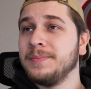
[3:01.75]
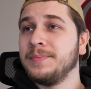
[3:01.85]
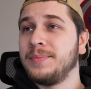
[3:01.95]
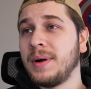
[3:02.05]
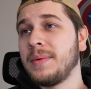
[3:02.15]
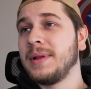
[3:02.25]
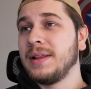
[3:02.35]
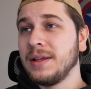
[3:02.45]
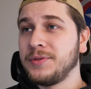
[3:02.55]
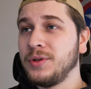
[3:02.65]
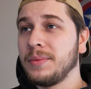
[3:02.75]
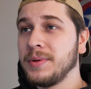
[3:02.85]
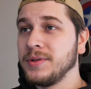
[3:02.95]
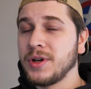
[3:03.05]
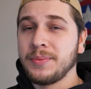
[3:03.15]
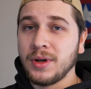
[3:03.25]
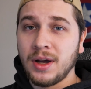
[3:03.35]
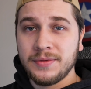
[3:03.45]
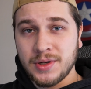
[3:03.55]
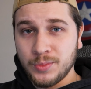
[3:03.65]
probably lift you up and drop you
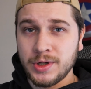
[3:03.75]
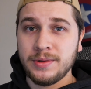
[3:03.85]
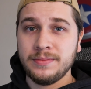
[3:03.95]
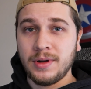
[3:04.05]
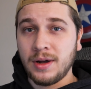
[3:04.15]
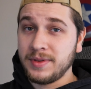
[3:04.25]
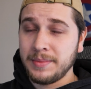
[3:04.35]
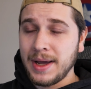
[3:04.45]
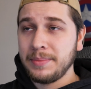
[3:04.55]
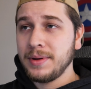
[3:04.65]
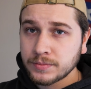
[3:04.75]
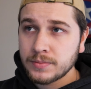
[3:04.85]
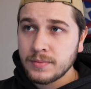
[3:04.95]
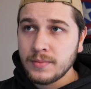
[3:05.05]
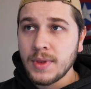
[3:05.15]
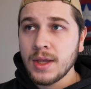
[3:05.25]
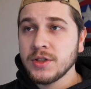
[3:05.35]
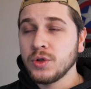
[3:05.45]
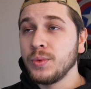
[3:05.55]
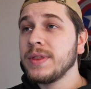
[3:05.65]
off somewhere off the map.
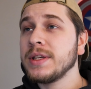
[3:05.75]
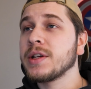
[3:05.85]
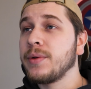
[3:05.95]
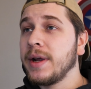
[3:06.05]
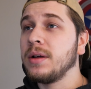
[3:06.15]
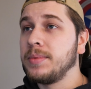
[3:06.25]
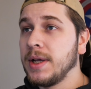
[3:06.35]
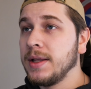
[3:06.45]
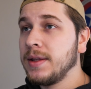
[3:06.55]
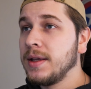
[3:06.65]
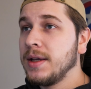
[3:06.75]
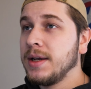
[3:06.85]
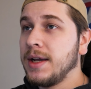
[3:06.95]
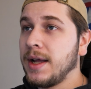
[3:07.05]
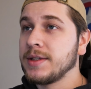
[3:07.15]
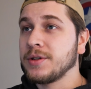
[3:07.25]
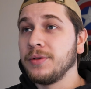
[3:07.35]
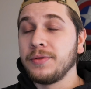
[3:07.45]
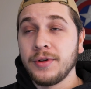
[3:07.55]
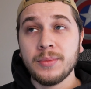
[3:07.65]
So with this crane update, it's
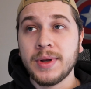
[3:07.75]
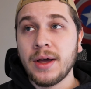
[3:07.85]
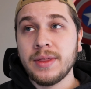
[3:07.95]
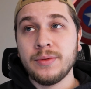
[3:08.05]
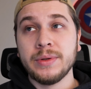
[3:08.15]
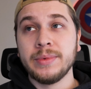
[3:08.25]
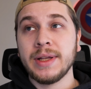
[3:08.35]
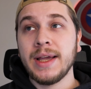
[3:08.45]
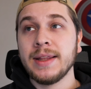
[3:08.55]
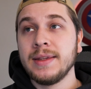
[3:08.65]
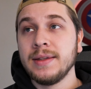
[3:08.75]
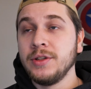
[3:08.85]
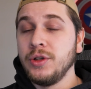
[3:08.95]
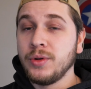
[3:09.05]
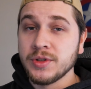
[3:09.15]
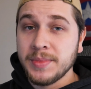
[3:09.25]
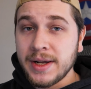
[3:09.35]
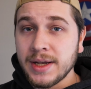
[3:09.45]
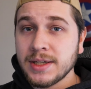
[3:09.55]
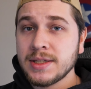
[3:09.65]
confirmed now that we will get new
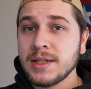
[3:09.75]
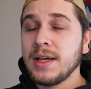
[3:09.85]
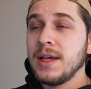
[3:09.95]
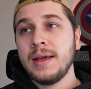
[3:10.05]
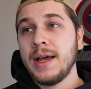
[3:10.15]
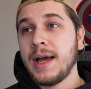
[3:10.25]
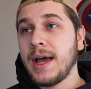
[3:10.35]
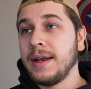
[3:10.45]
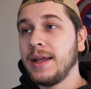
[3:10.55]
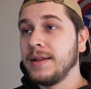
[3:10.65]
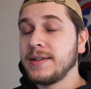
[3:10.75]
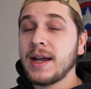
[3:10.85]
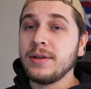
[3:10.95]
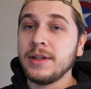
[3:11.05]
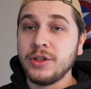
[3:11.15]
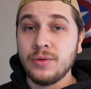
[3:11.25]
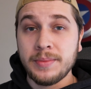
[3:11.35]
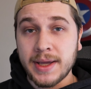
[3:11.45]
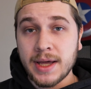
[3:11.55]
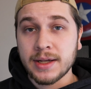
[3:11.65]
cosmetics, an entirely new
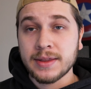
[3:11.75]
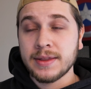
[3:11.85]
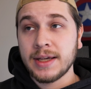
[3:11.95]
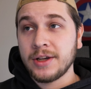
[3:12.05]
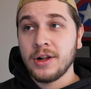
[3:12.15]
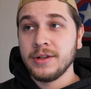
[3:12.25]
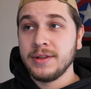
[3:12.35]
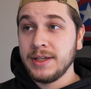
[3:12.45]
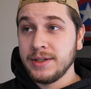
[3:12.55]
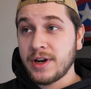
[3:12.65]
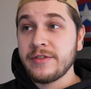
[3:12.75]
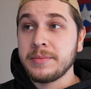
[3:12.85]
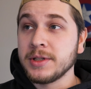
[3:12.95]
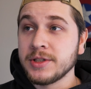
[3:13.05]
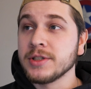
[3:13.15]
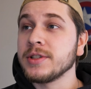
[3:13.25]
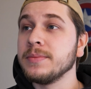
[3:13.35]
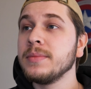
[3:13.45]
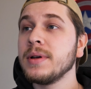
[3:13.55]
mechanic that they called the drivable system.